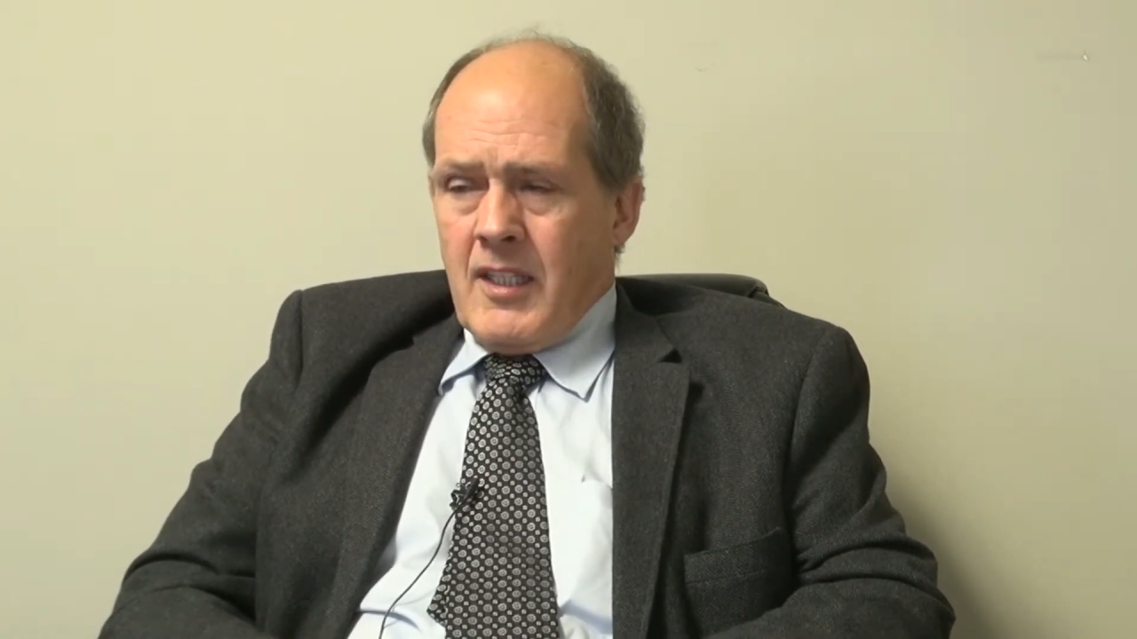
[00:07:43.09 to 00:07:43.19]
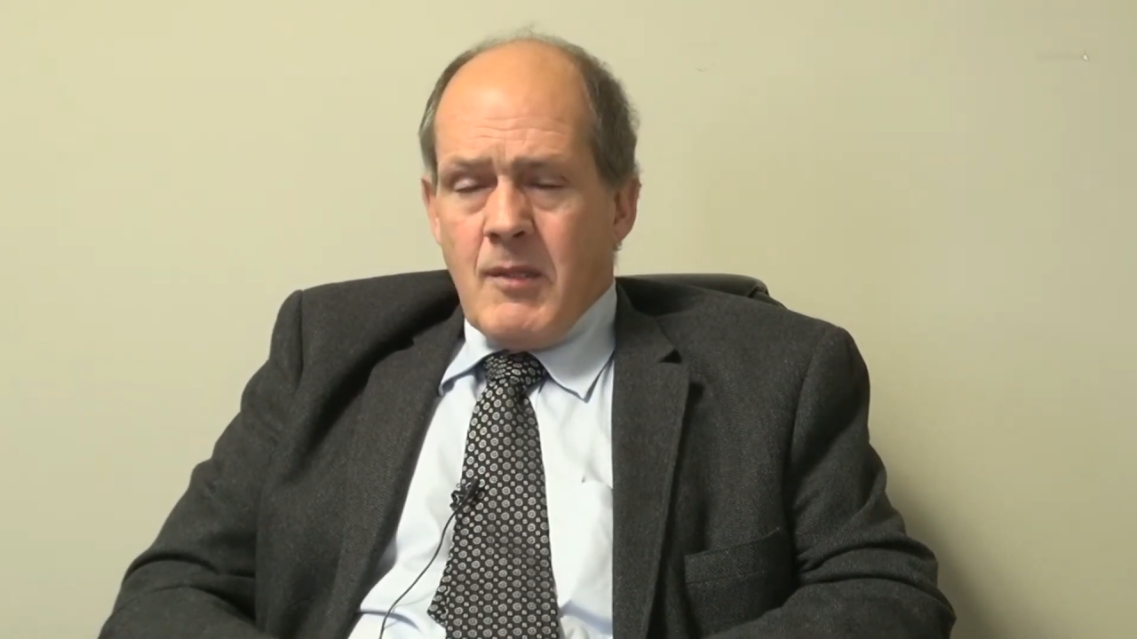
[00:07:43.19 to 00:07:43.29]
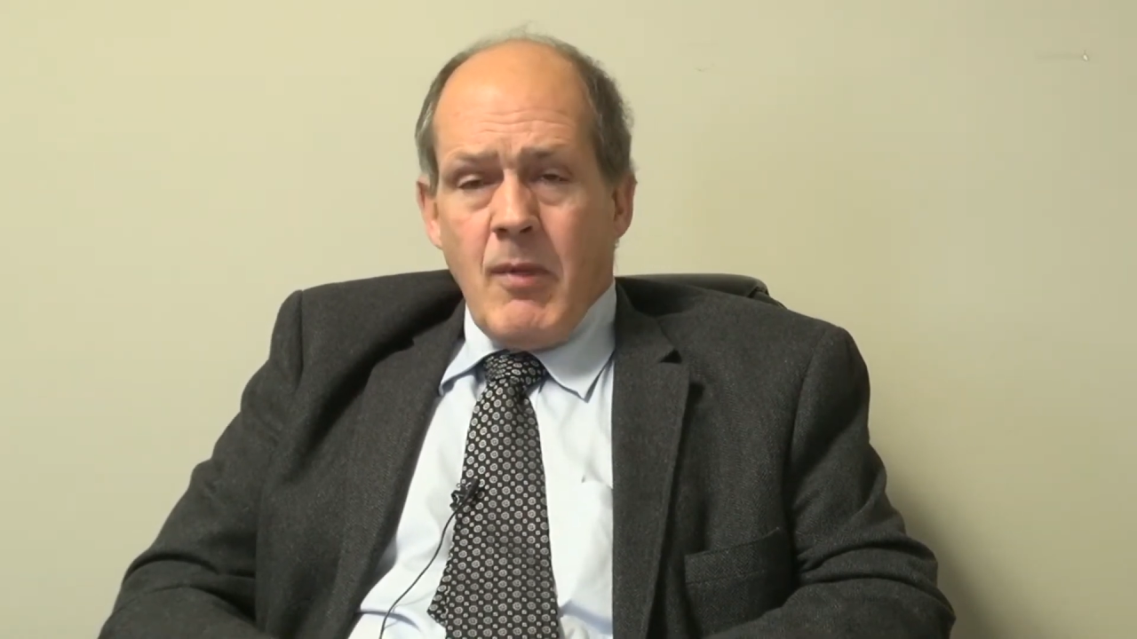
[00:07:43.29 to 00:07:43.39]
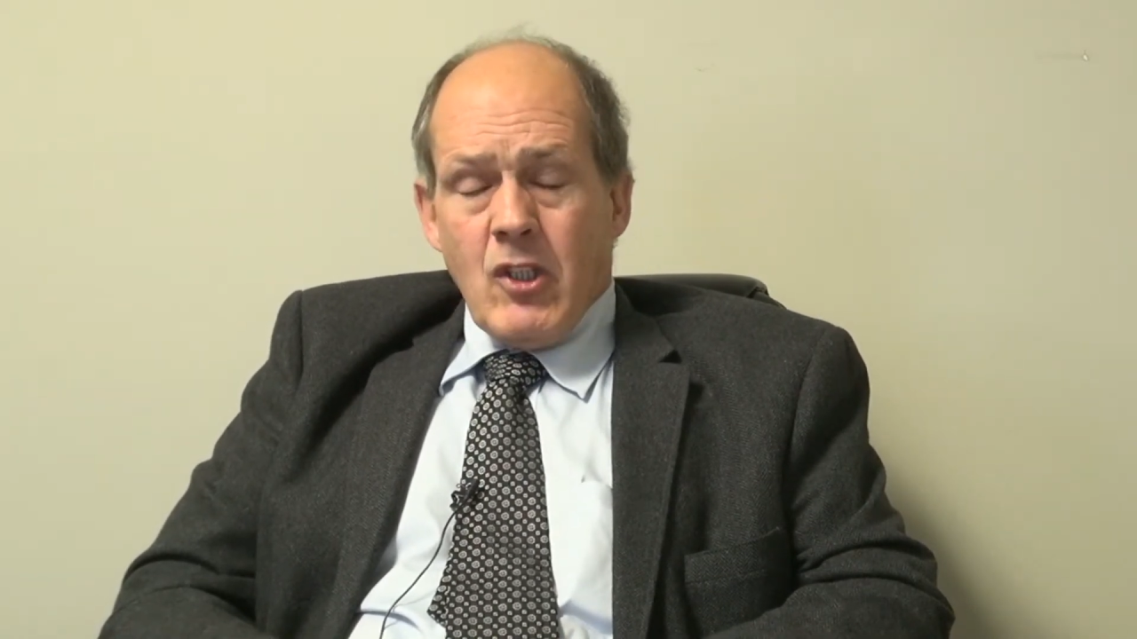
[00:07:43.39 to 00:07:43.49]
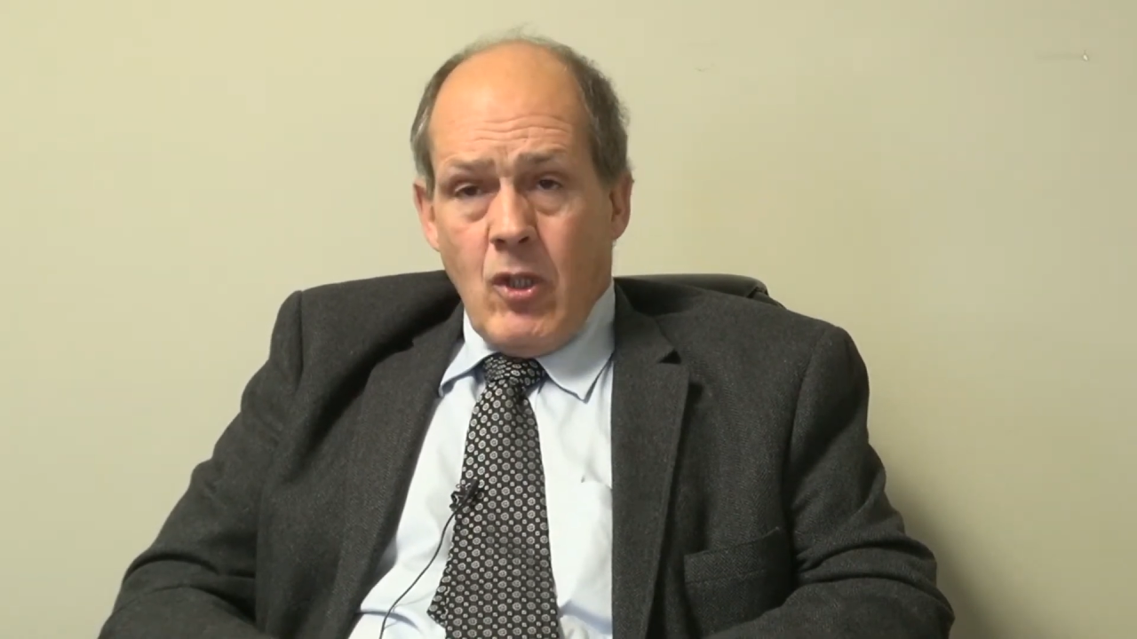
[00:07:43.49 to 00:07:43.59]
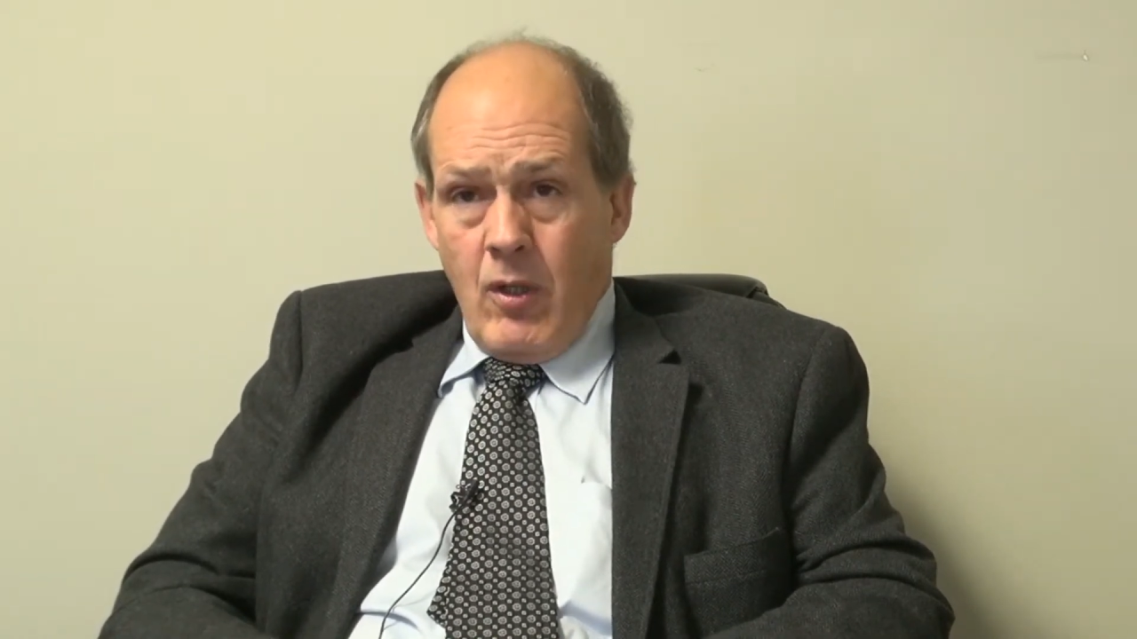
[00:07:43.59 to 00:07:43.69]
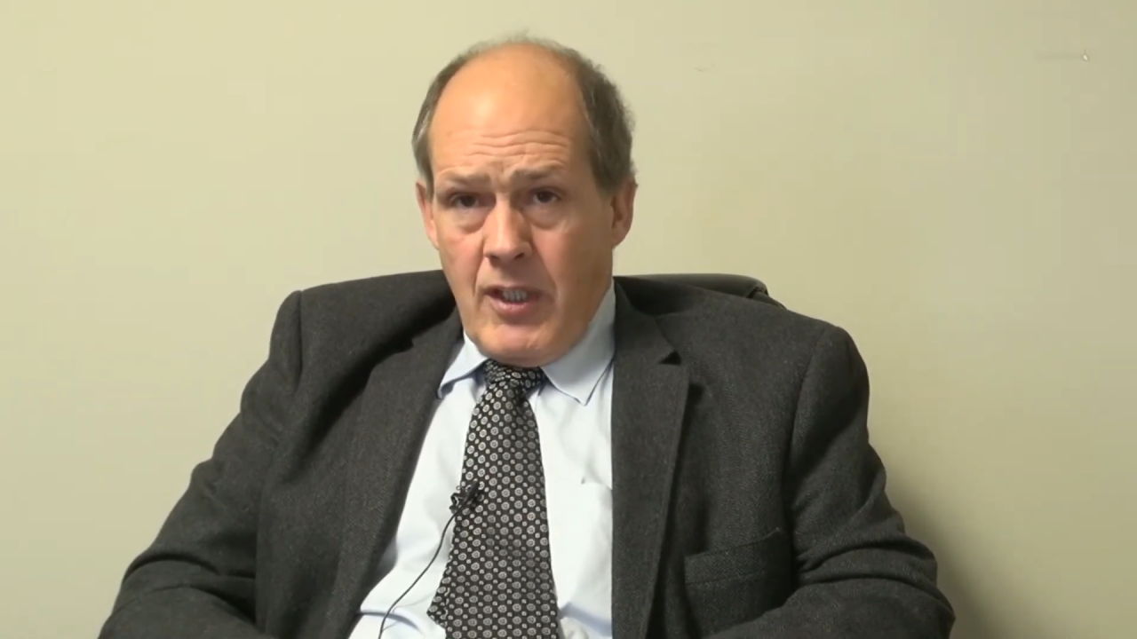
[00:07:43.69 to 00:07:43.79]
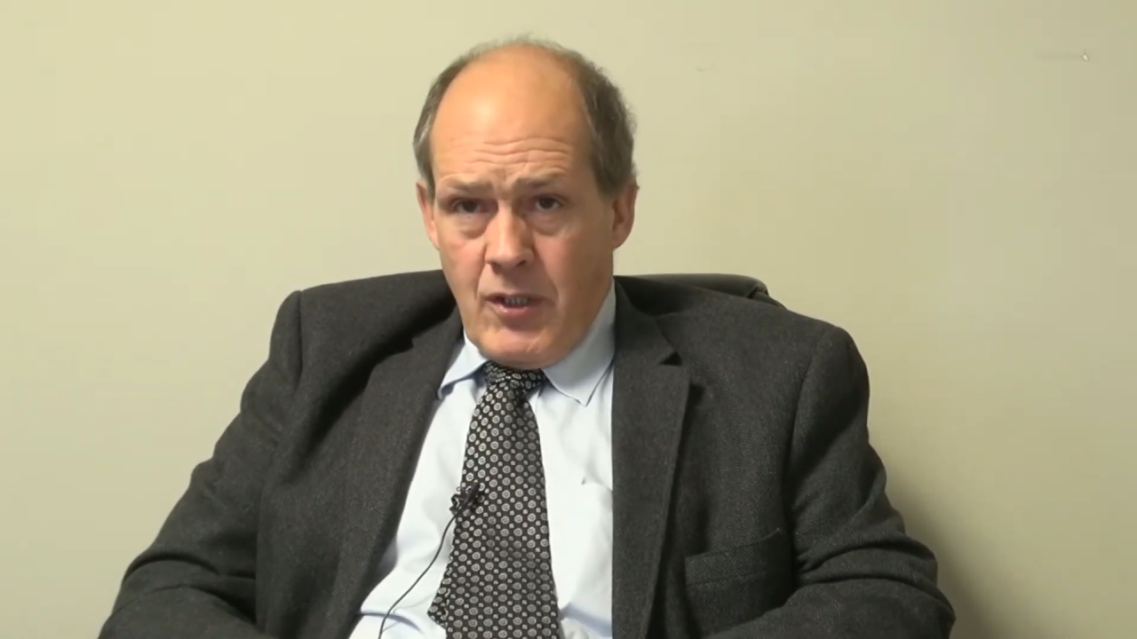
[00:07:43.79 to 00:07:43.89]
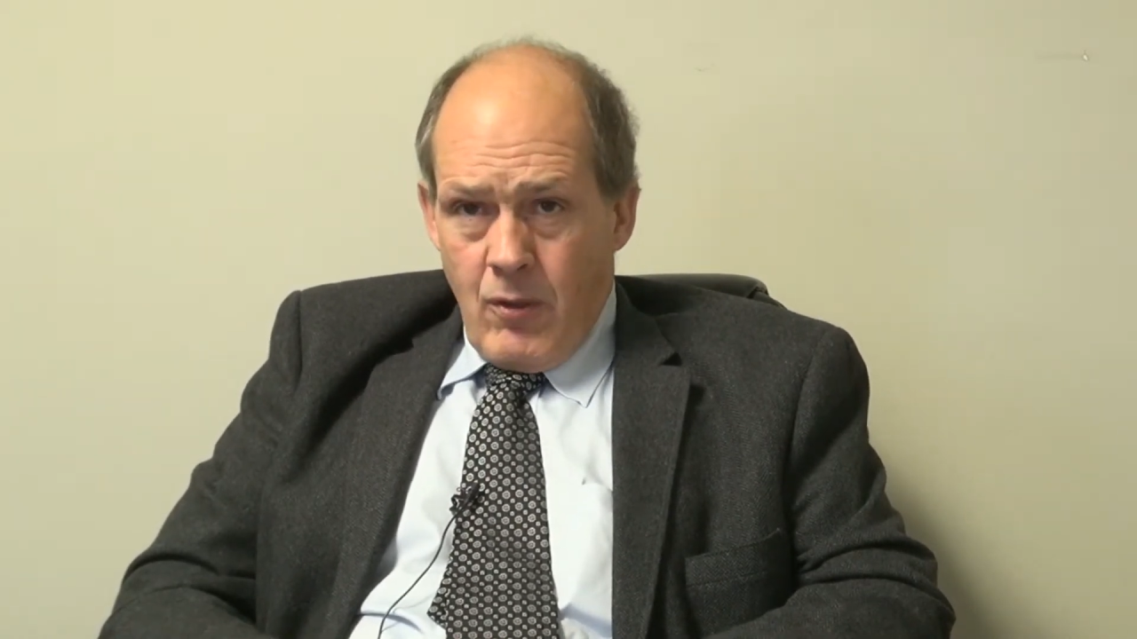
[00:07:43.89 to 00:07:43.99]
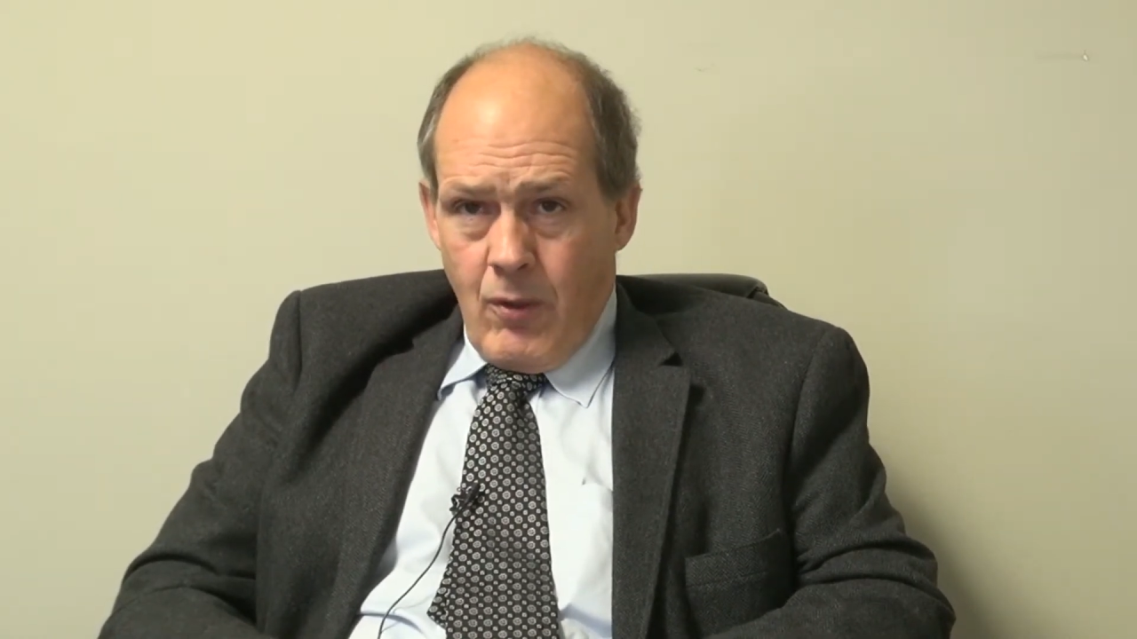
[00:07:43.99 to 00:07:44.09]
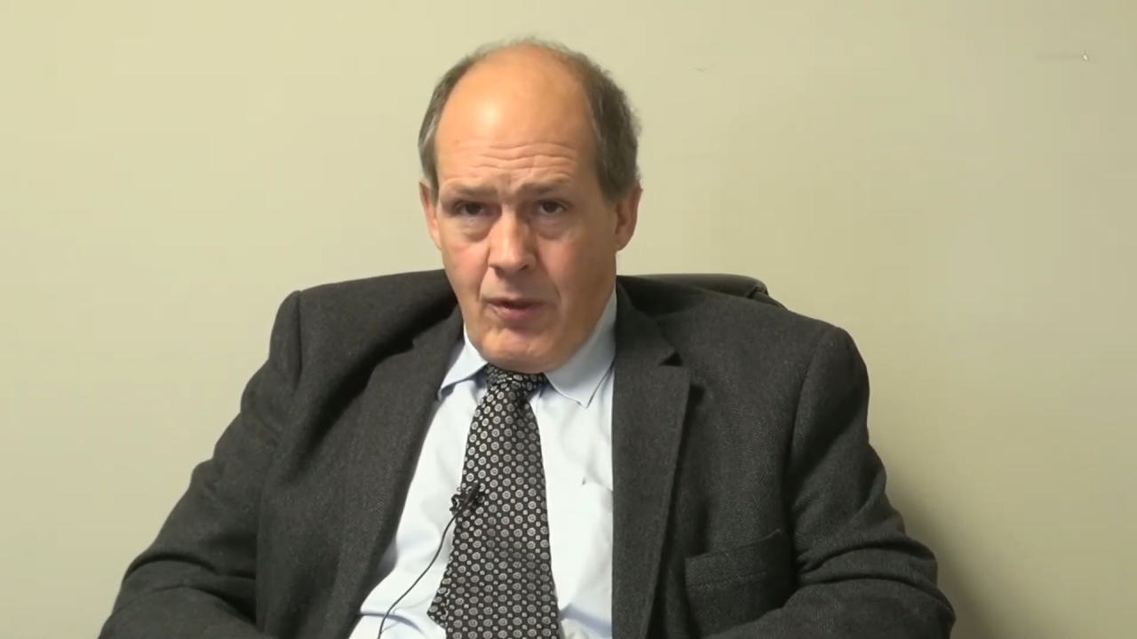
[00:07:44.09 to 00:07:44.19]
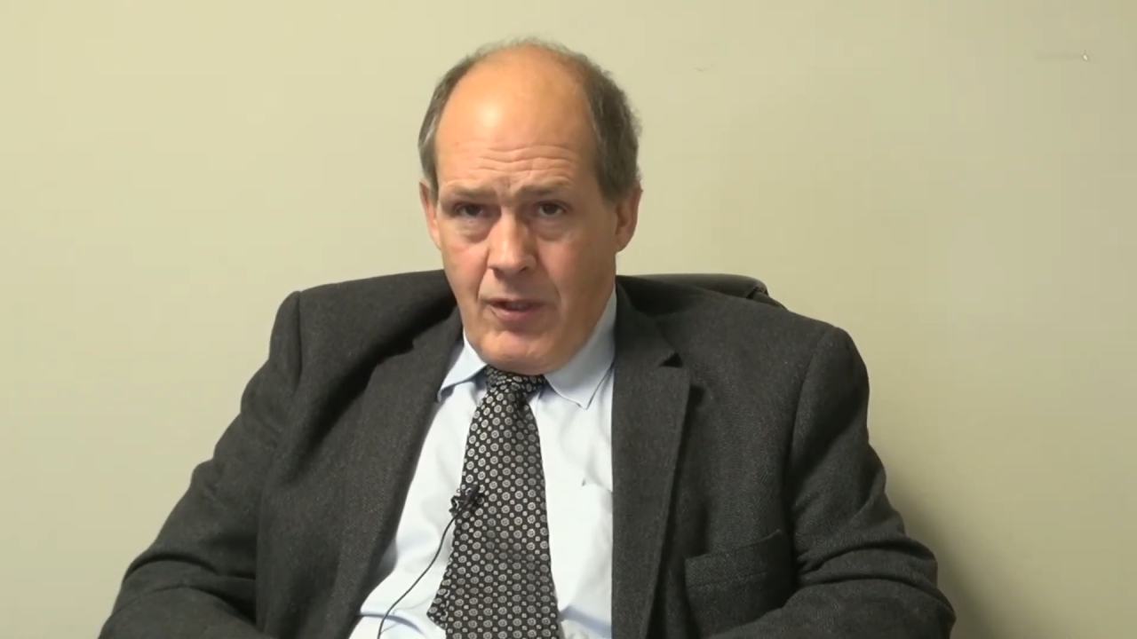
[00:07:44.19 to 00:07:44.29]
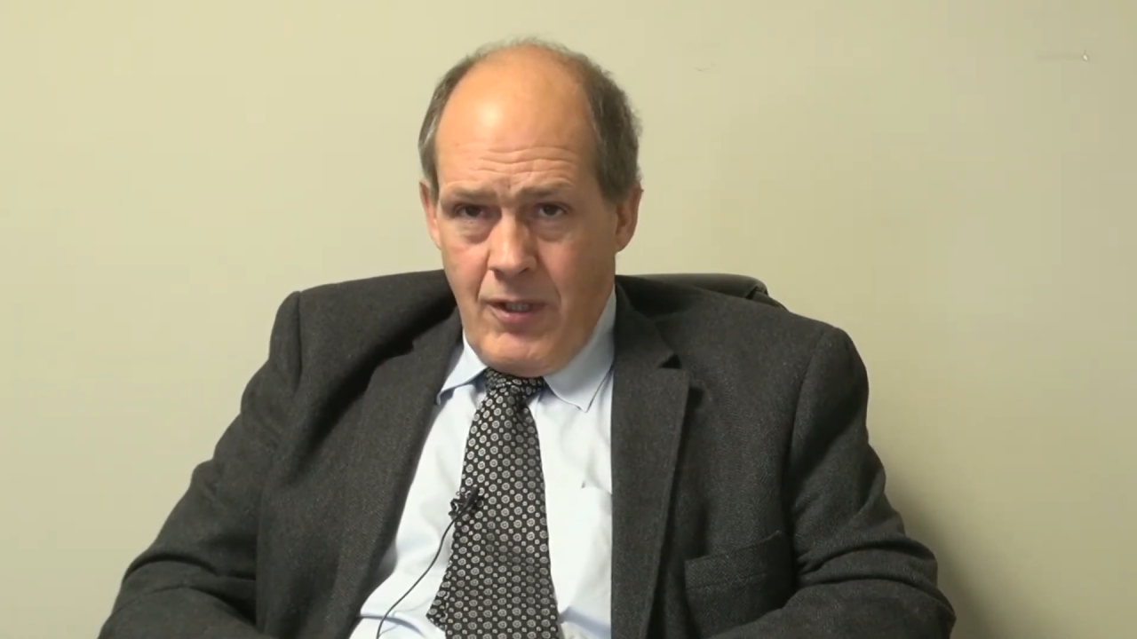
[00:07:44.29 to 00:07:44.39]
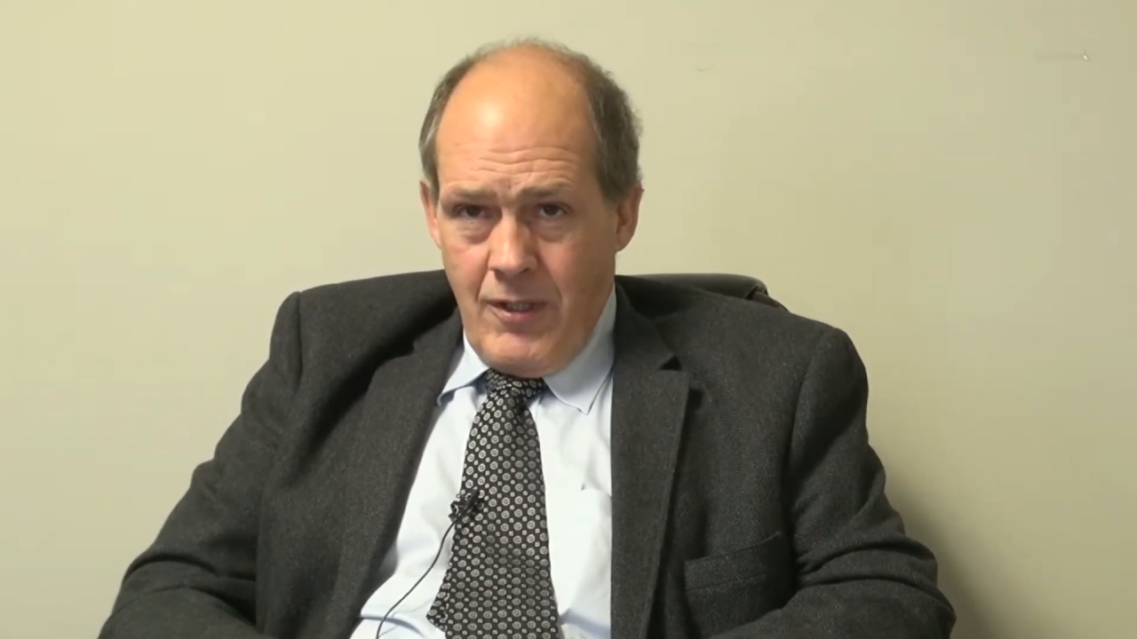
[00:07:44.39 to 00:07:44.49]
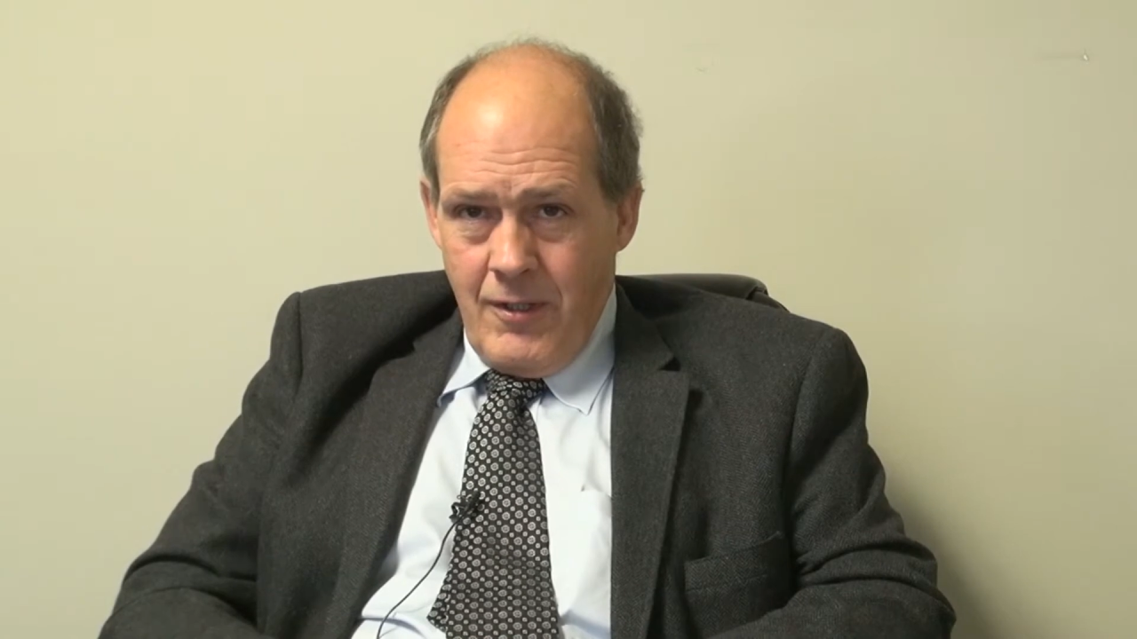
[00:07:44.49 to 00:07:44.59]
specialized court.